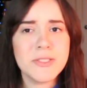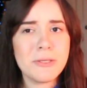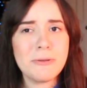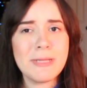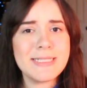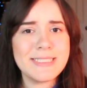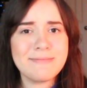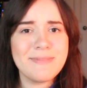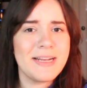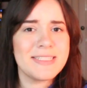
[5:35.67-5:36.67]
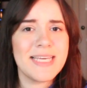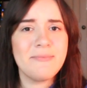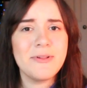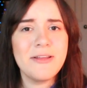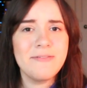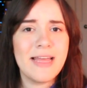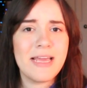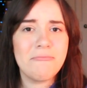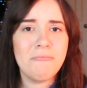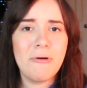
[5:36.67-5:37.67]
So that's an example of
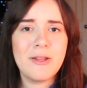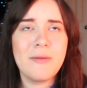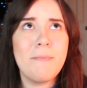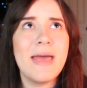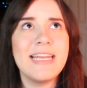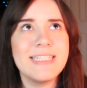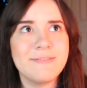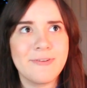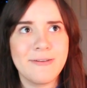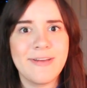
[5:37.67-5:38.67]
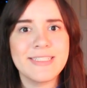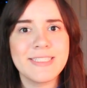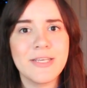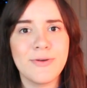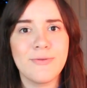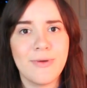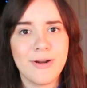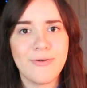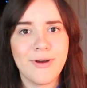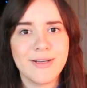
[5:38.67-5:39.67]
like one of the many different events that you can run
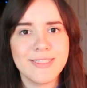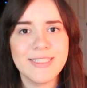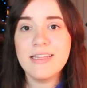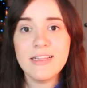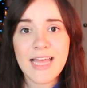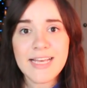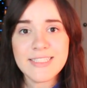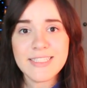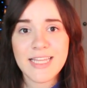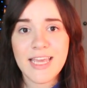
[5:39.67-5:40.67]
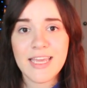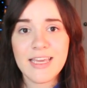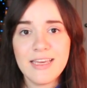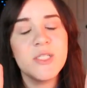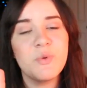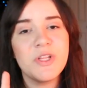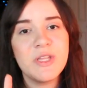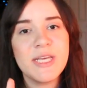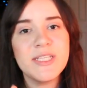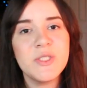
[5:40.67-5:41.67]
across. The last thing is what
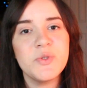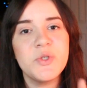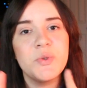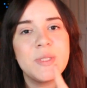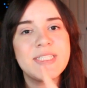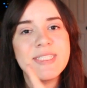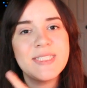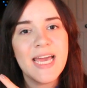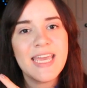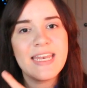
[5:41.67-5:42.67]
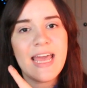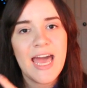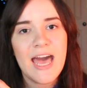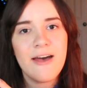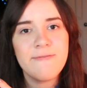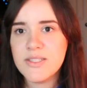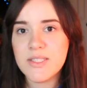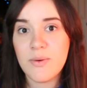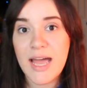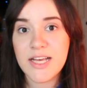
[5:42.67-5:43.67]
links you to the second half.
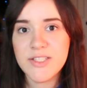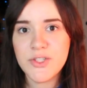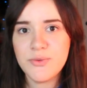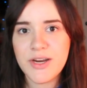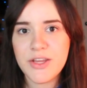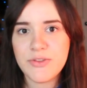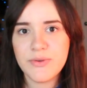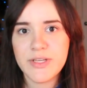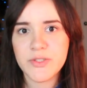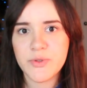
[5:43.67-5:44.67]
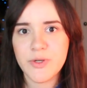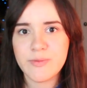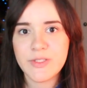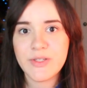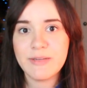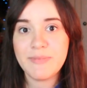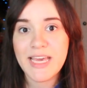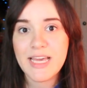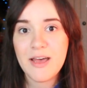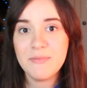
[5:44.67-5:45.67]
So as you're running through these rooms, you can
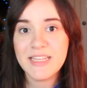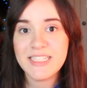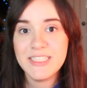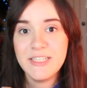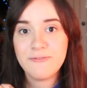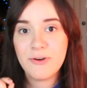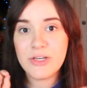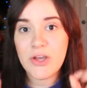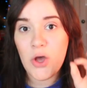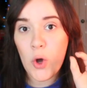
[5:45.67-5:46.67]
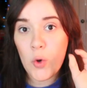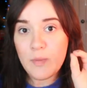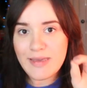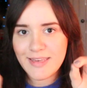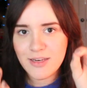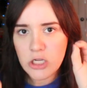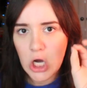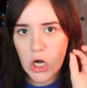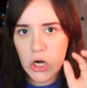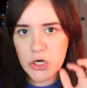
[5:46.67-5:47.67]
pick up these different omen
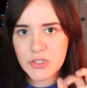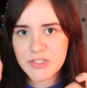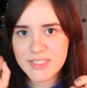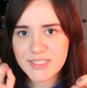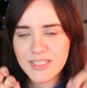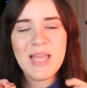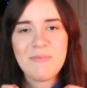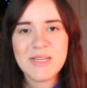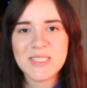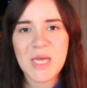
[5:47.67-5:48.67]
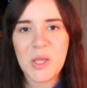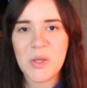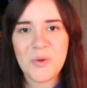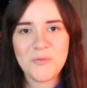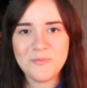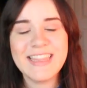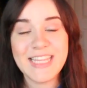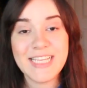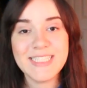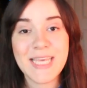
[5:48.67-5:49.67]
cards. Let me tell you,
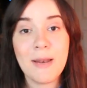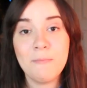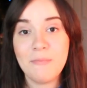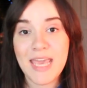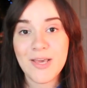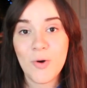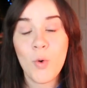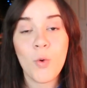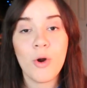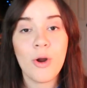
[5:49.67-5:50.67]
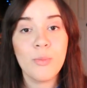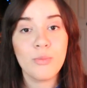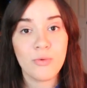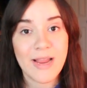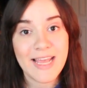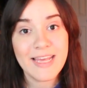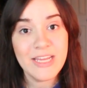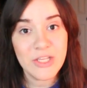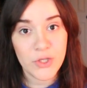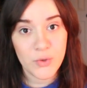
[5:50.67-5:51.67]
these can make or break
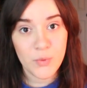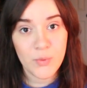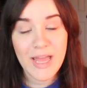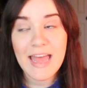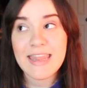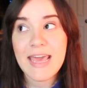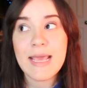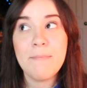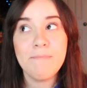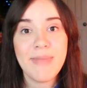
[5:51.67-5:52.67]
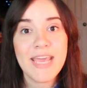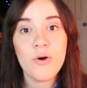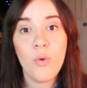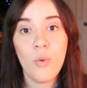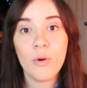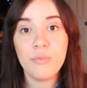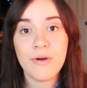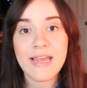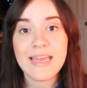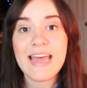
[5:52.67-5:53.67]
you, and they can make or
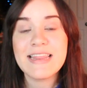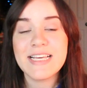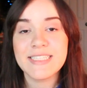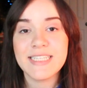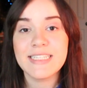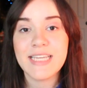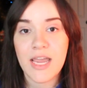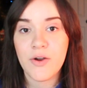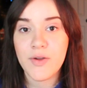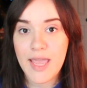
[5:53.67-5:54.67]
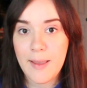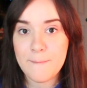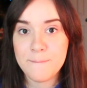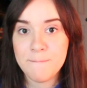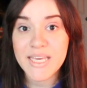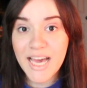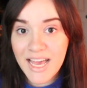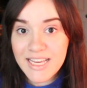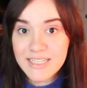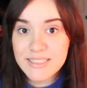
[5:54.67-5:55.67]
break this entire game
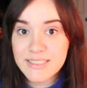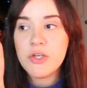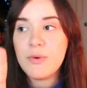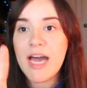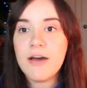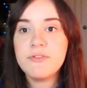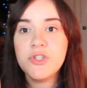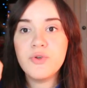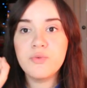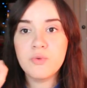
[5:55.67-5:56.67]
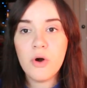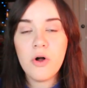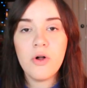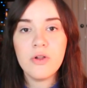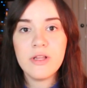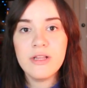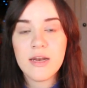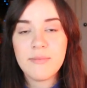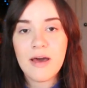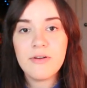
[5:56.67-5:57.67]
because you have to roll an
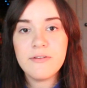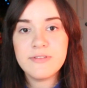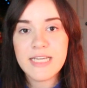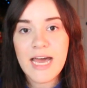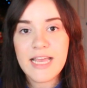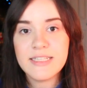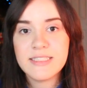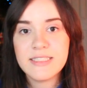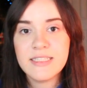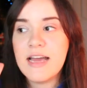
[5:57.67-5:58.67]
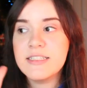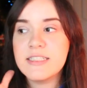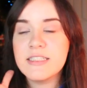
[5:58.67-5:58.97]
amount of dice, and